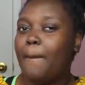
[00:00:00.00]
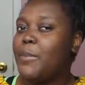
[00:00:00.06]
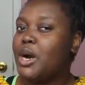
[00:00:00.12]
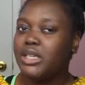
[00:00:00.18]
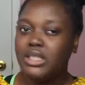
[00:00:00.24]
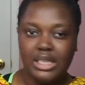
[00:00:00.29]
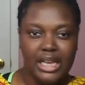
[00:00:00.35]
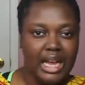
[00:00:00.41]

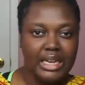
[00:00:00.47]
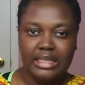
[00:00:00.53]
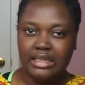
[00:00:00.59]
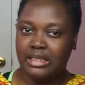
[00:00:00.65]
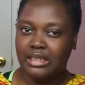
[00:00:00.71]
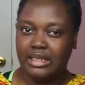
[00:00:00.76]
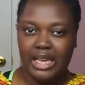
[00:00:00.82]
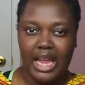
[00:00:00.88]
Personally, I
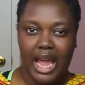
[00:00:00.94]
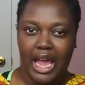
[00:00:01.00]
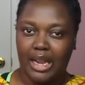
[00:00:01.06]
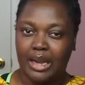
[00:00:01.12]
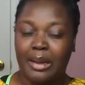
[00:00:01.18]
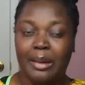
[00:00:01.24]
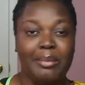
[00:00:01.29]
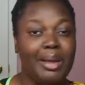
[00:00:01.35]
didn't see
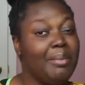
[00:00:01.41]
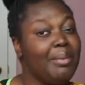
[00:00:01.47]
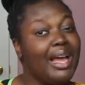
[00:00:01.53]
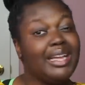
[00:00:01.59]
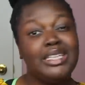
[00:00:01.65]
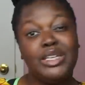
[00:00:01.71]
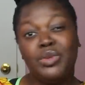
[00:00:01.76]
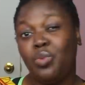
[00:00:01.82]
it. Maybe
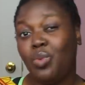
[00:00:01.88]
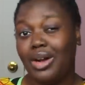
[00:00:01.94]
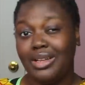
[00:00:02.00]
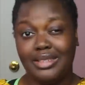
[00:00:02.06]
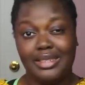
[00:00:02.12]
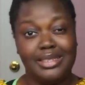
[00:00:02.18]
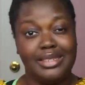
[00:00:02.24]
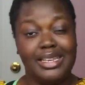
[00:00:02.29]
I didn't
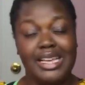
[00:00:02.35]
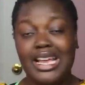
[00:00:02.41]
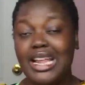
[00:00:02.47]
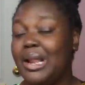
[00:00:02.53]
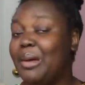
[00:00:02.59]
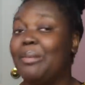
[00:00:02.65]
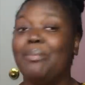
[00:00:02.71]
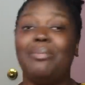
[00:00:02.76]
want to see
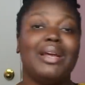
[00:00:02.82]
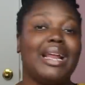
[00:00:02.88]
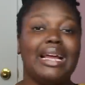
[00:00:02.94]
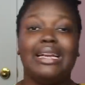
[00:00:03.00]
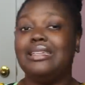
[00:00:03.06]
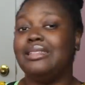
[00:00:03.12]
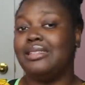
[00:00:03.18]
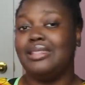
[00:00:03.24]
it, but
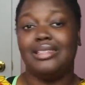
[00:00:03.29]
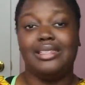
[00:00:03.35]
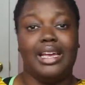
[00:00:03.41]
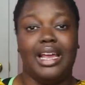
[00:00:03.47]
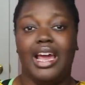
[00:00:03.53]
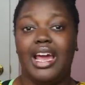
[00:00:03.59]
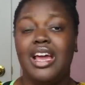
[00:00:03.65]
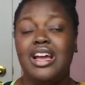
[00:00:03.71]
I didn't
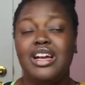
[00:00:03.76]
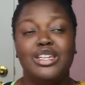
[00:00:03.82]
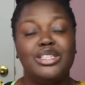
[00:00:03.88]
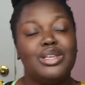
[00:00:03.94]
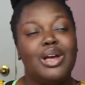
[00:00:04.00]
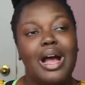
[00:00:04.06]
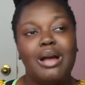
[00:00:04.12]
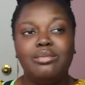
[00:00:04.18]
see it.
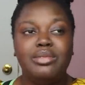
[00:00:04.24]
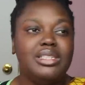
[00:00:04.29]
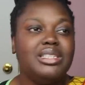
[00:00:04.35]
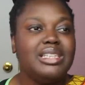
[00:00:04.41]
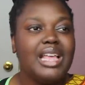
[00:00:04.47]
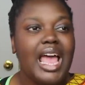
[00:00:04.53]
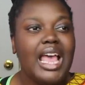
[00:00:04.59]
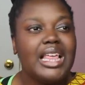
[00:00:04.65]
So I'm
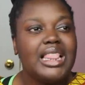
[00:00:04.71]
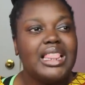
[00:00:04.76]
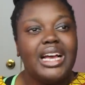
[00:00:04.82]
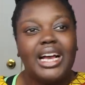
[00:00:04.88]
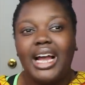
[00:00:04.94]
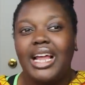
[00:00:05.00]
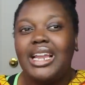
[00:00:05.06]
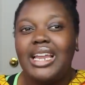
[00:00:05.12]
just like,
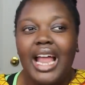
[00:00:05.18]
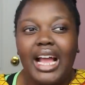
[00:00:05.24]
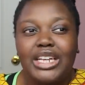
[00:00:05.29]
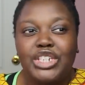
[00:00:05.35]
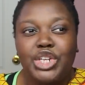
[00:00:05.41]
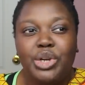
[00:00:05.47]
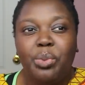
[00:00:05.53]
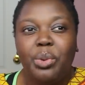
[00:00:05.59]
the
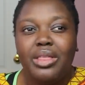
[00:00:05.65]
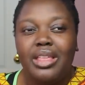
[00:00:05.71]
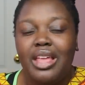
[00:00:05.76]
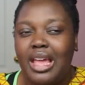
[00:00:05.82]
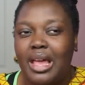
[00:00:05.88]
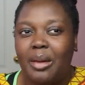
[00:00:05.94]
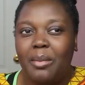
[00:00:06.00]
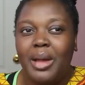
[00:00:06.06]
connection with
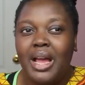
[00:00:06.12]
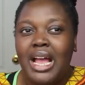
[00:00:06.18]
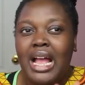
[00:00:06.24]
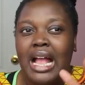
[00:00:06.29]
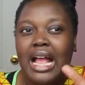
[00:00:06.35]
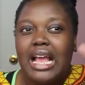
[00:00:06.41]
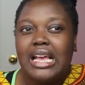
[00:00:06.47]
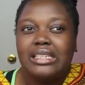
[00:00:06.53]
him
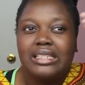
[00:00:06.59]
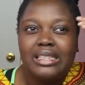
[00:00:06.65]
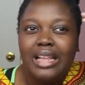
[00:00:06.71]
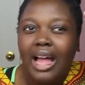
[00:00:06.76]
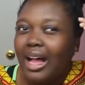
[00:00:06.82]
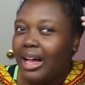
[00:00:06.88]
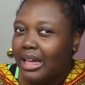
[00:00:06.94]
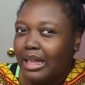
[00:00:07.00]
is
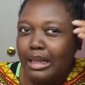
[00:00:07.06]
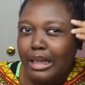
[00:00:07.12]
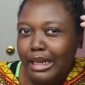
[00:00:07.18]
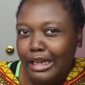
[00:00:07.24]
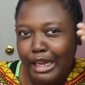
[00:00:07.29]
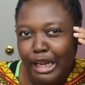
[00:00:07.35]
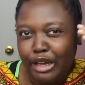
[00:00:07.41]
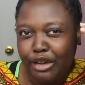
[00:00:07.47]
not
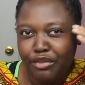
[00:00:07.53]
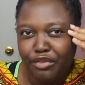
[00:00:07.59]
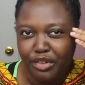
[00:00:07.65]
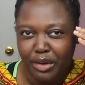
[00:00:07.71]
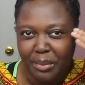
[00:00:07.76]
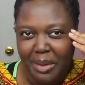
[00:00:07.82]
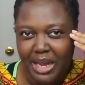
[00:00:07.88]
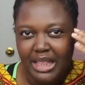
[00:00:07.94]
clicking
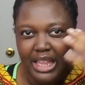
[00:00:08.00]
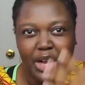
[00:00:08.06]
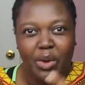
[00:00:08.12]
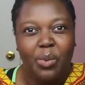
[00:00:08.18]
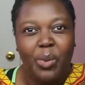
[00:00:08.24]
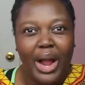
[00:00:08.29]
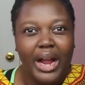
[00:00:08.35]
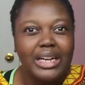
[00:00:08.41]
for me. Like,
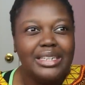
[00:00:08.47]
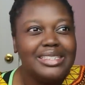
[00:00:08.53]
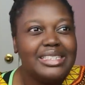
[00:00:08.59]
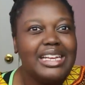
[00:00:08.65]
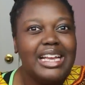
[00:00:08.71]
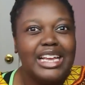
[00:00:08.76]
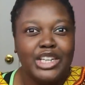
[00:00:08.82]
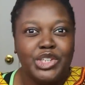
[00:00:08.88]
where is
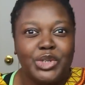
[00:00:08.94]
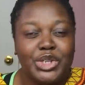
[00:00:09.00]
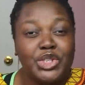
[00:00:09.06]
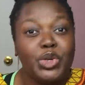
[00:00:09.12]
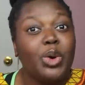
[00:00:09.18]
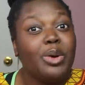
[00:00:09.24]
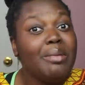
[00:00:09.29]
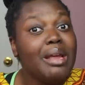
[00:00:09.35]
the
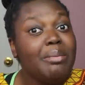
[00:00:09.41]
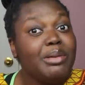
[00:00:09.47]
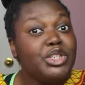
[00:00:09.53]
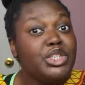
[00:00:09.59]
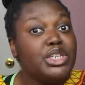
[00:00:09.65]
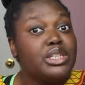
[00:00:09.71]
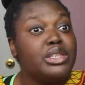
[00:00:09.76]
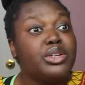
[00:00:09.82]
interest? Or maybe
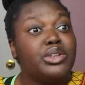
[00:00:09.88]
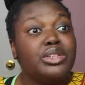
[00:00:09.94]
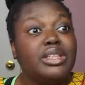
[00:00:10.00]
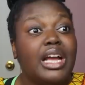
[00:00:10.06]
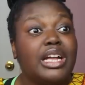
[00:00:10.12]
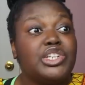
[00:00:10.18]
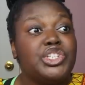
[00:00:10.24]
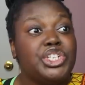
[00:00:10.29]
she's
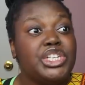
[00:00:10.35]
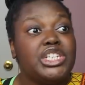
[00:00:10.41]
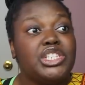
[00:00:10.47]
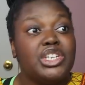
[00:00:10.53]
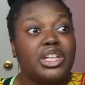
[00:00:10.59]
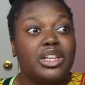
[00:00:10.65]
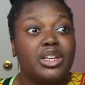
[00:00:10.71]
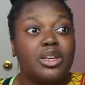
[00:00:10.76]
learned that
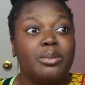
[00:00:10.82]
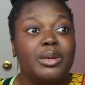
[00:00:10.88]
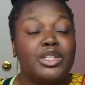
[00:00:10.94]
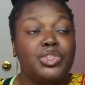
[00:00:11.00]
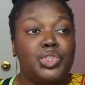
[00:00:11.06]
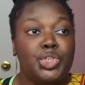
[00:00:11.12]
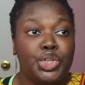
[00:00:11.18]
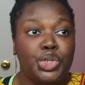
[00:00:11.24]
she's a little
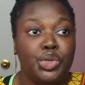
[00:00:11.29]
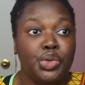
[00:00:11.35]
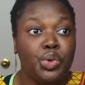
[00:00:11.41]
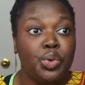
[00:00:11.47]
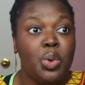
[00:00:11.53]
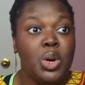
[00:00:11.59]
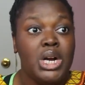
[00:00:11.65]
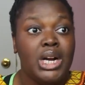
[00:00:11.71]
bit
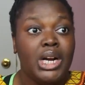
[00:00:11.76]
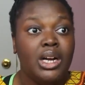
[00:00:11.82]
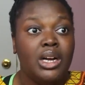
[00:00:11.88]
too